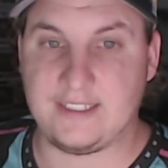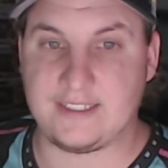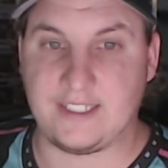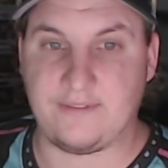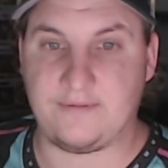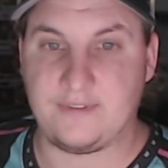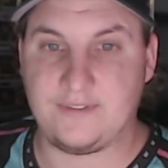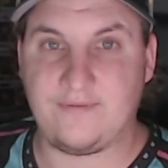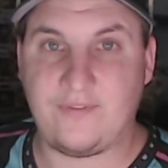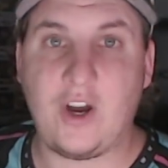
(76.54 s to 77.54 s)
instead of
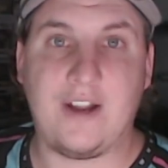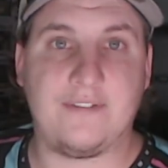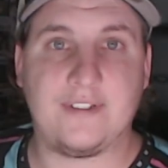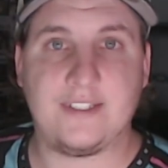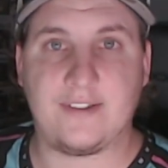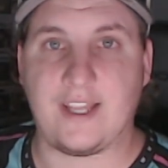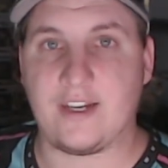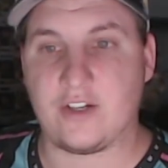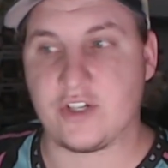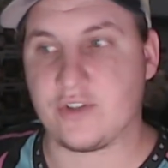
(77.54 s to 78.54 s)
5 that
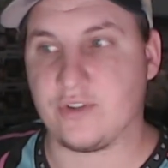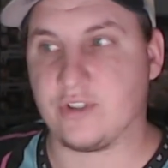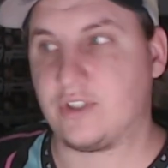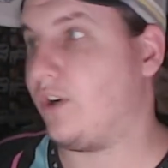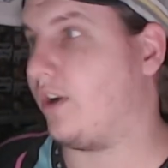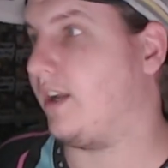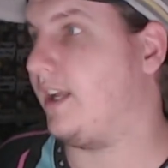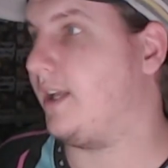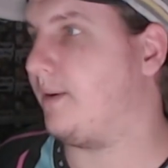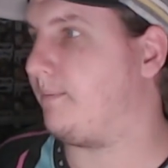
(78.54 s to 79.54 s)
I should have got.
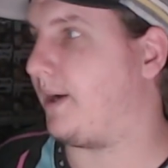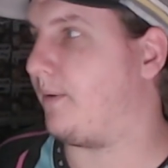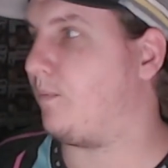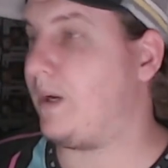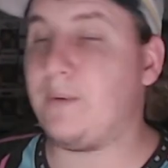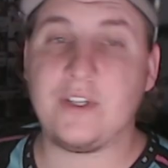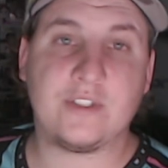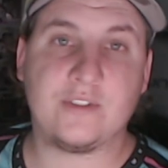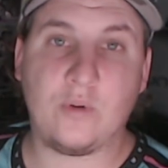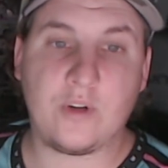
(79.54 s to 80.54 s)
But we
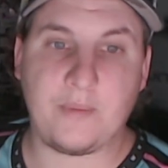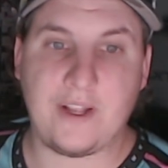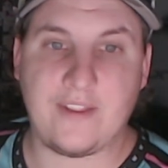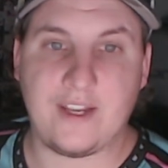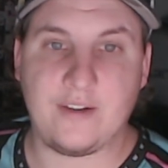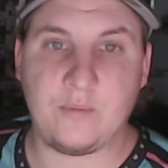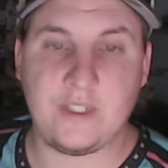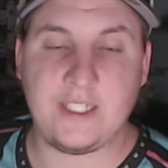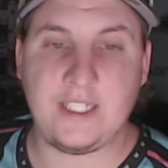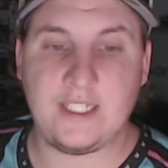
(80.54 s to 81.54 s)
won't talk about that.
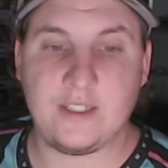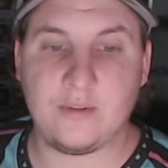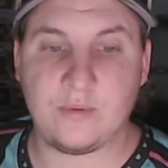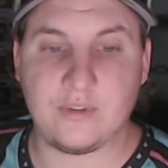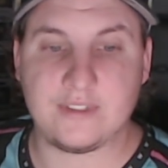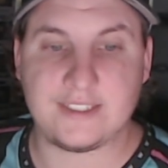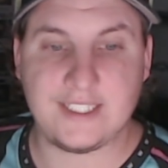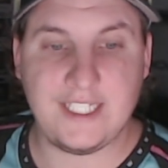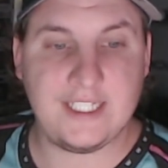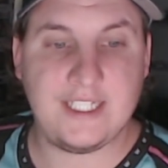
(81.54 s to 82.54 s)
We will
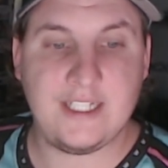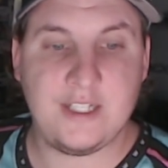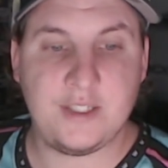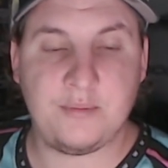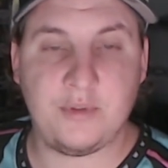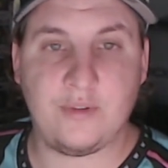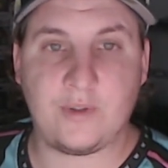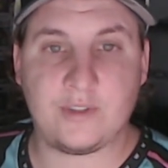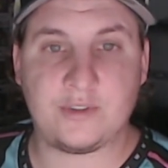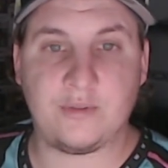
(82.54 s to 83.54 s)
instead move
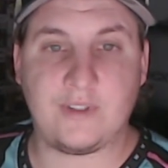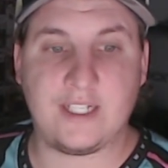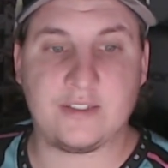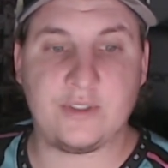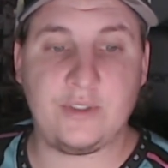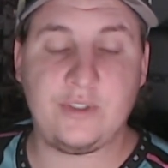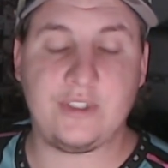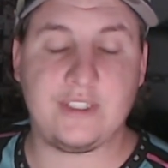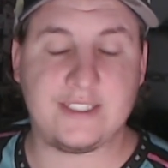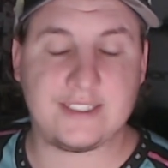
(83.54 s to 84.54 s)
on to round
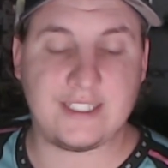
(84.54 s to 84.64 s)
two.